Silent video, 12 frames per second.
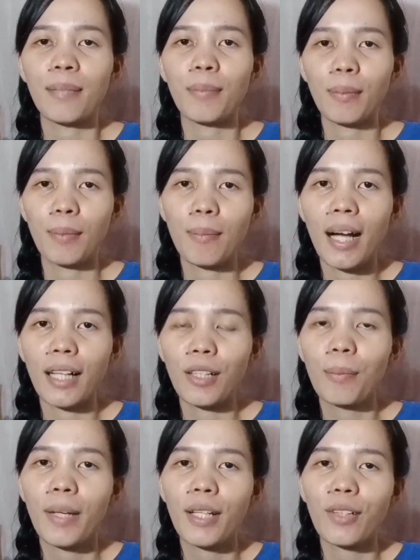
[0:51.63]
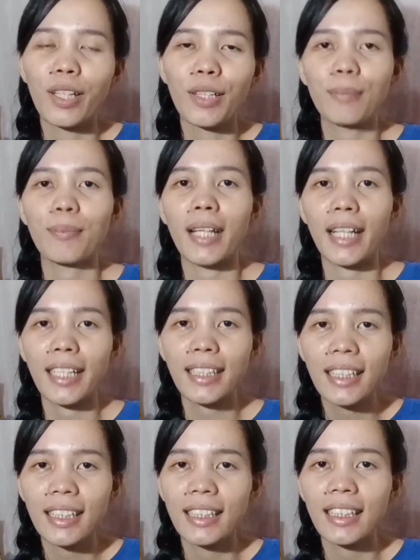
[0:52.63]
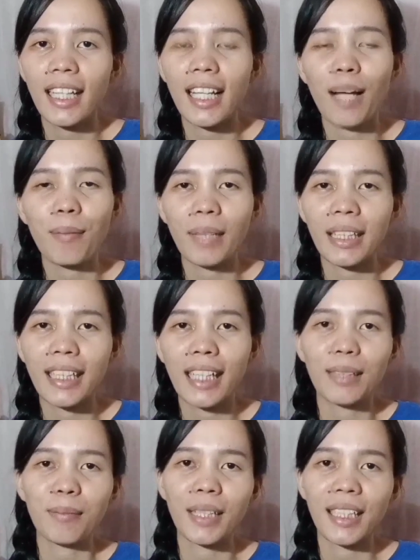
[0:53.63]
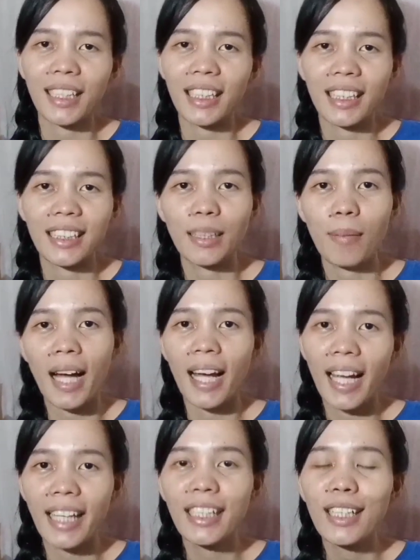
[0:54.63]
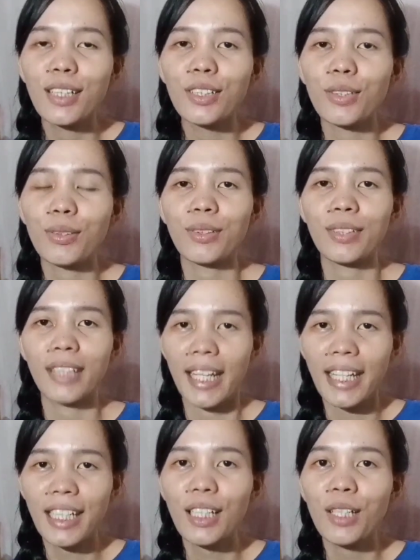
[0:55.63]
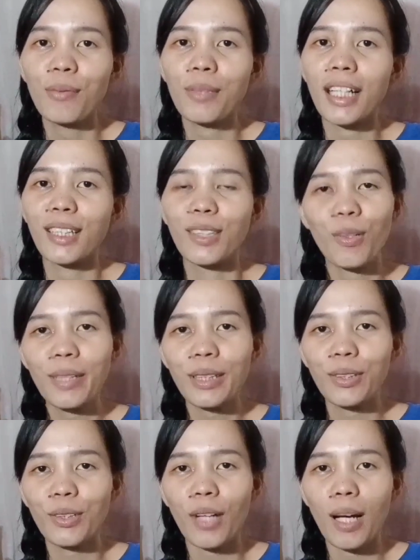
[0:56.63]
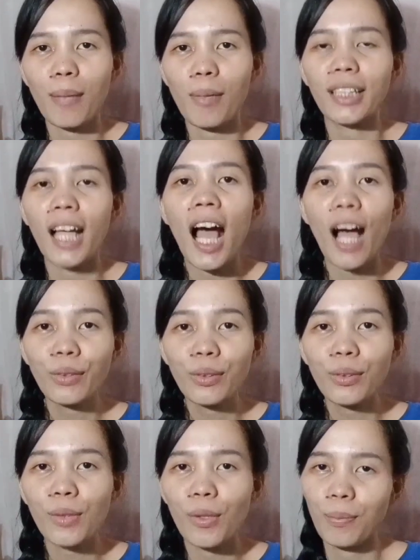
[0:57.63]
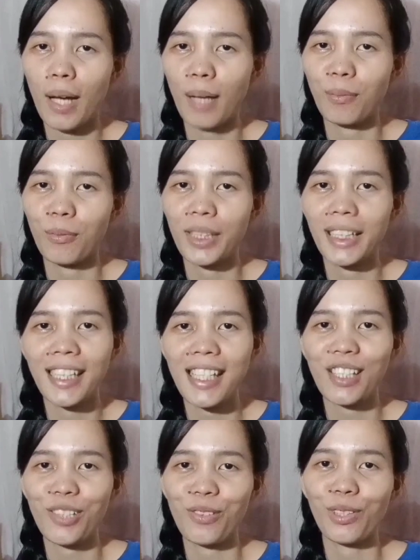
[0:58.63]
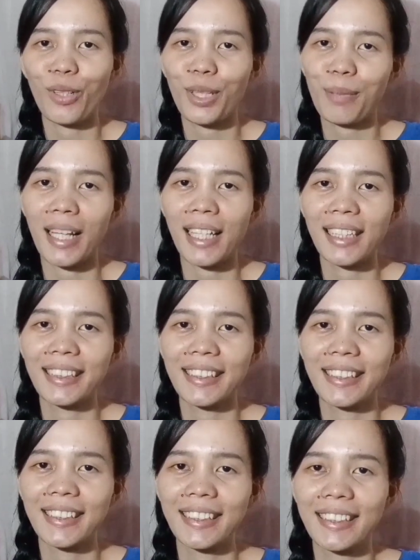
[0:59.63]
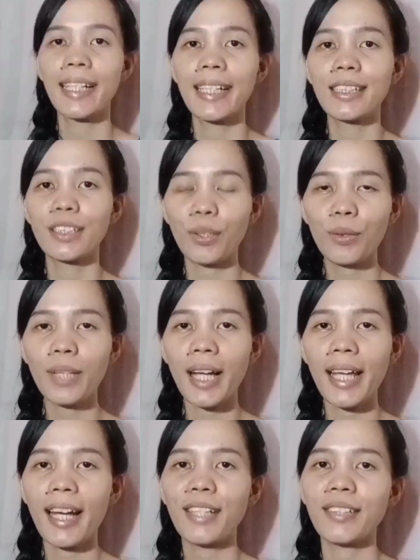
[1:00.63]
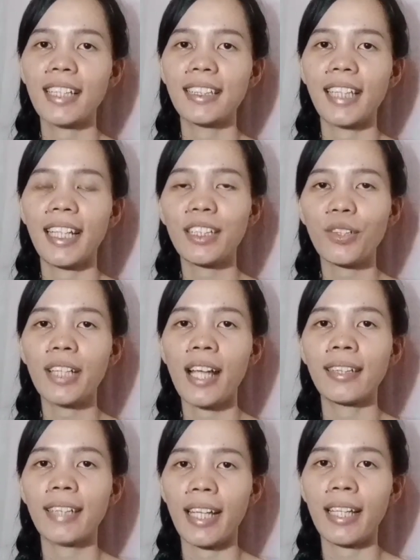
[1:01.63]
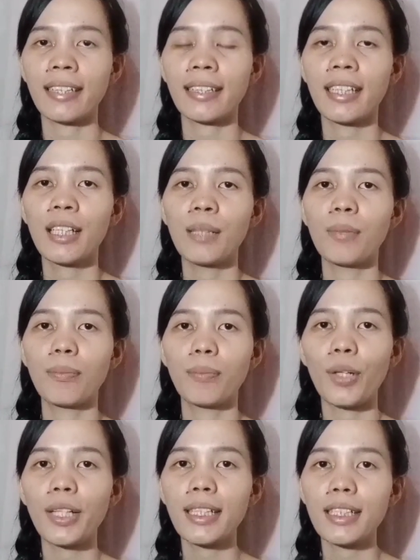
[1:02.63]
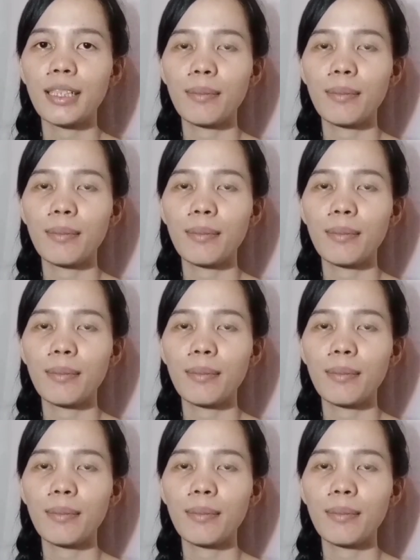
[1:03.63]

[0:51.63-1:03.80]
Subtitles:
pagbabago pero ganun pa rin. Kailangan pa rin natin manatili sa bahay. So today, we are going to talk about how to cope up with this new normal. So gaya nga nung nasa intro natin, before this